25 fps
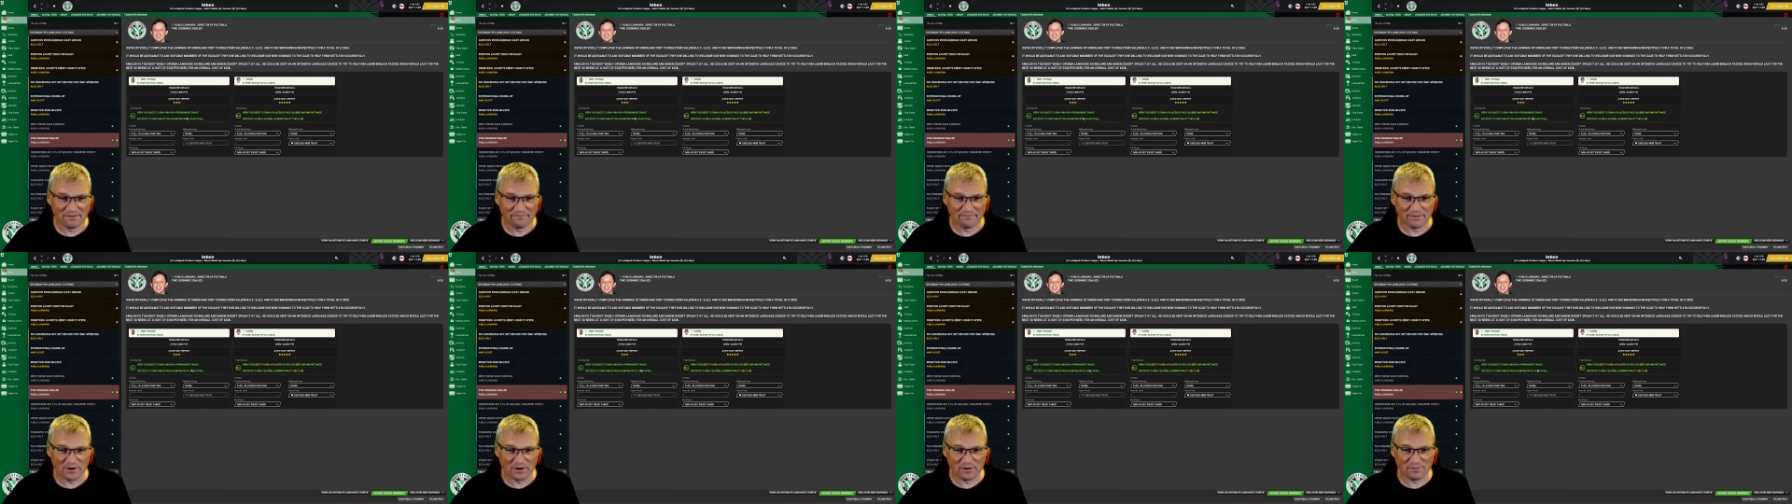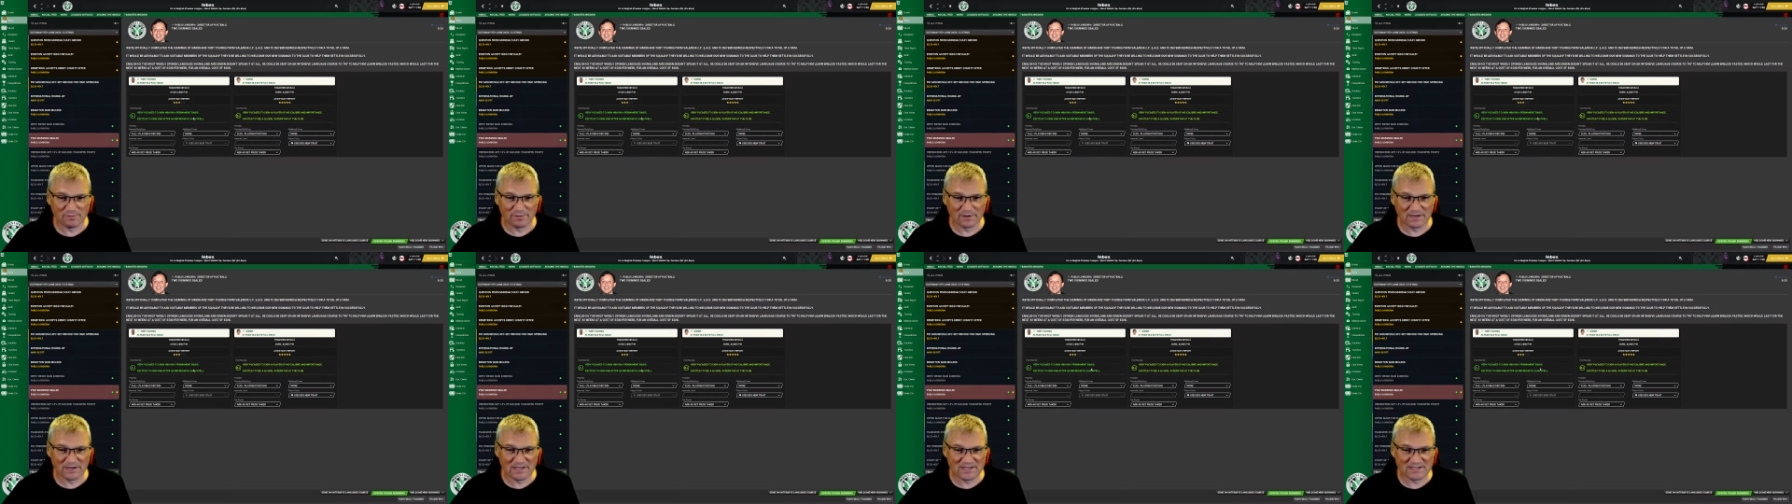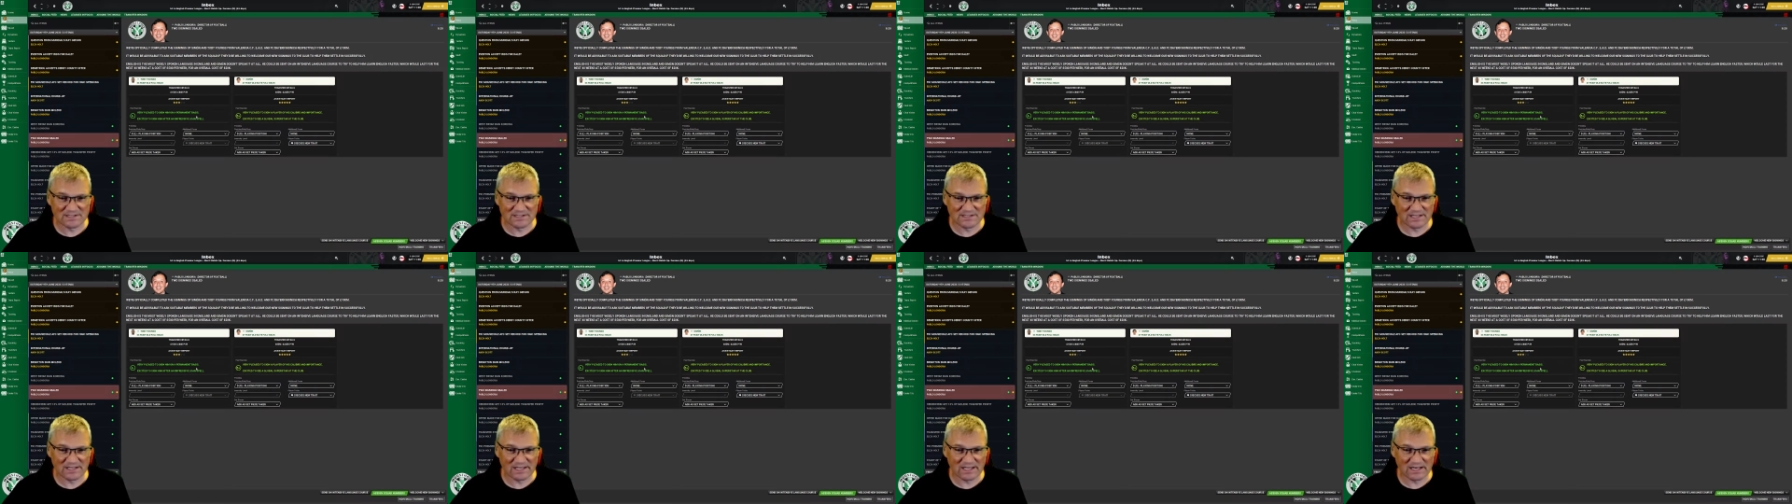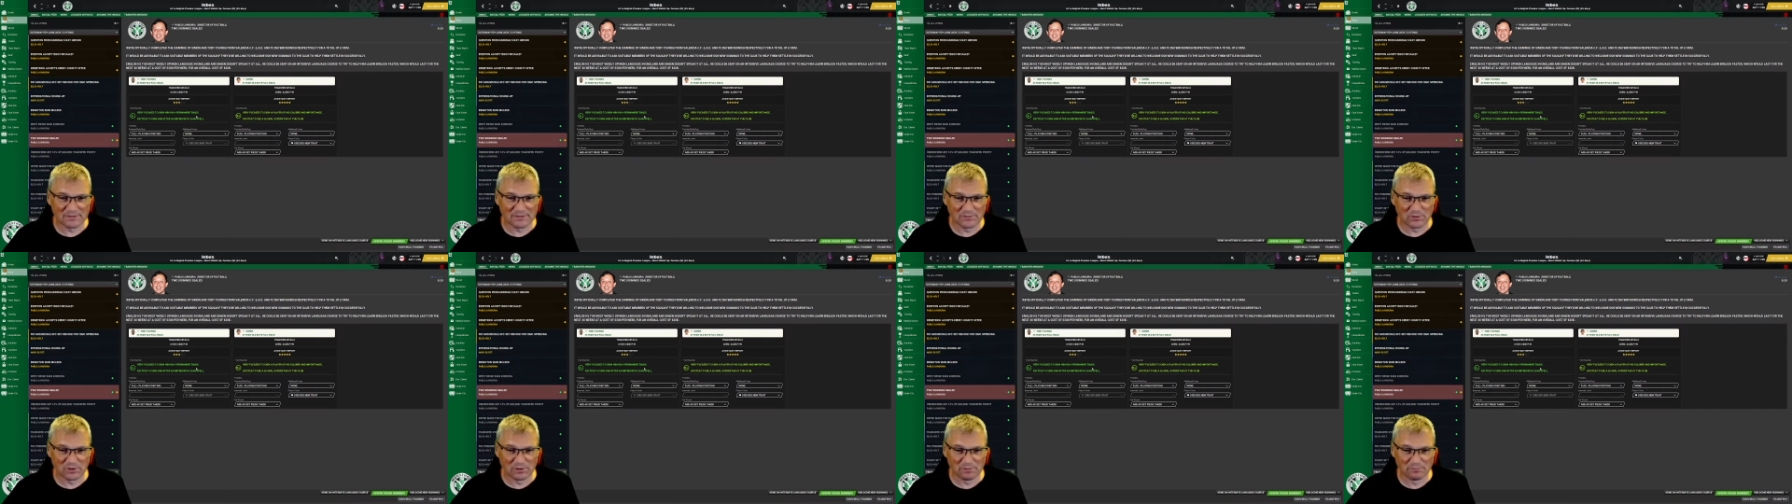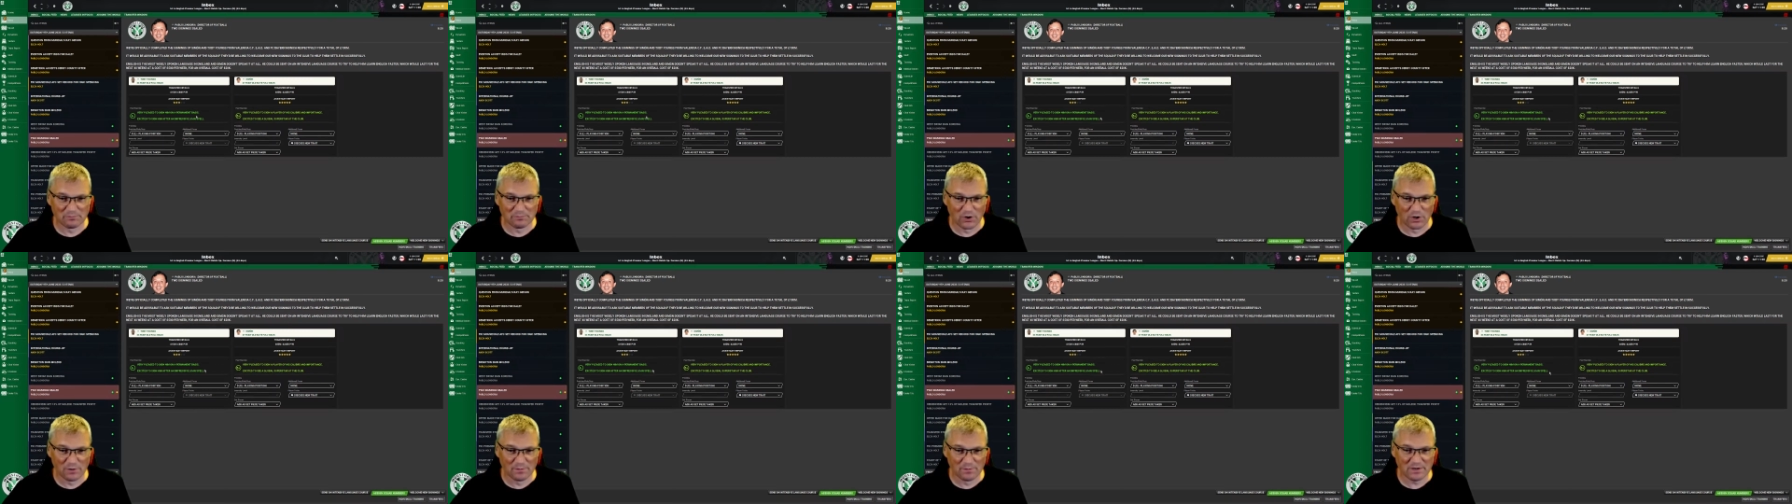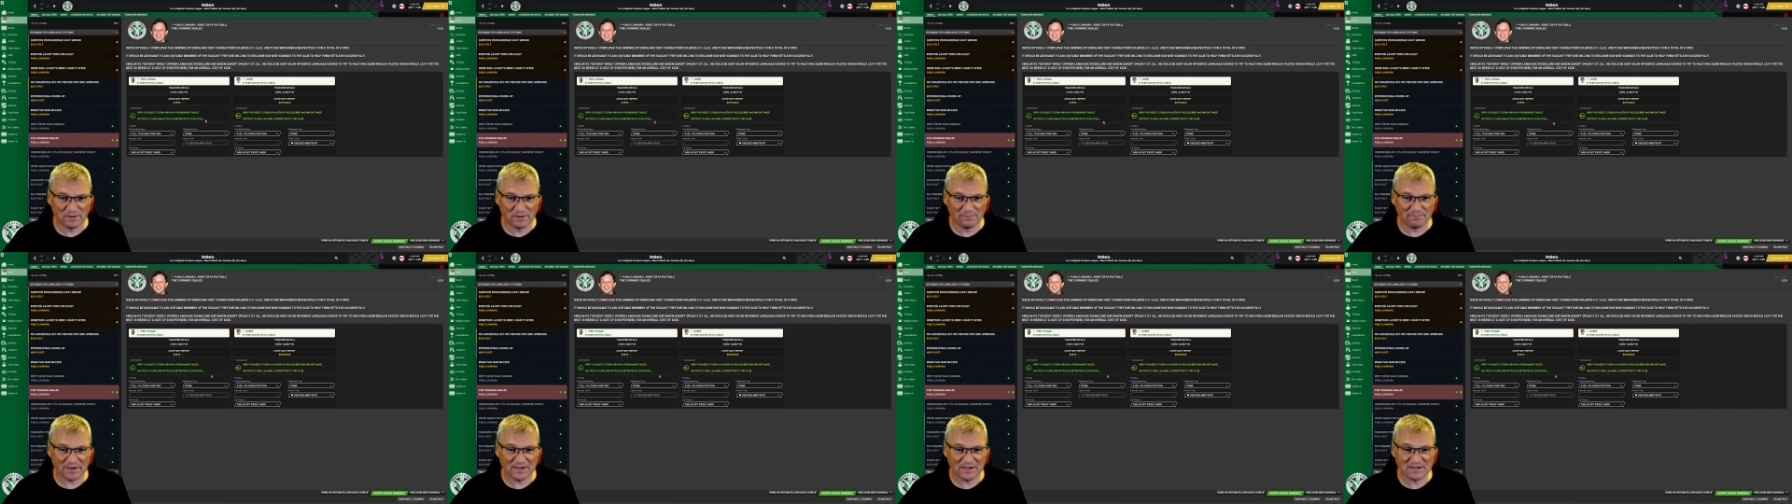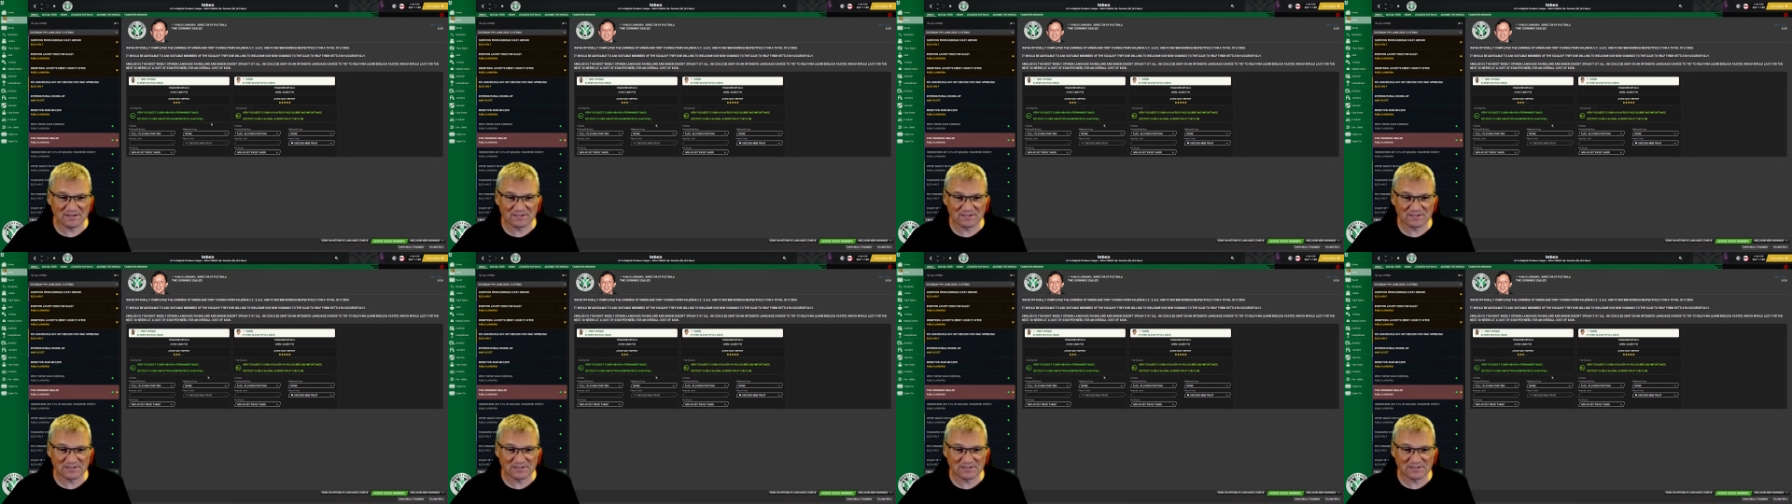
Very pleased to get him on a permanent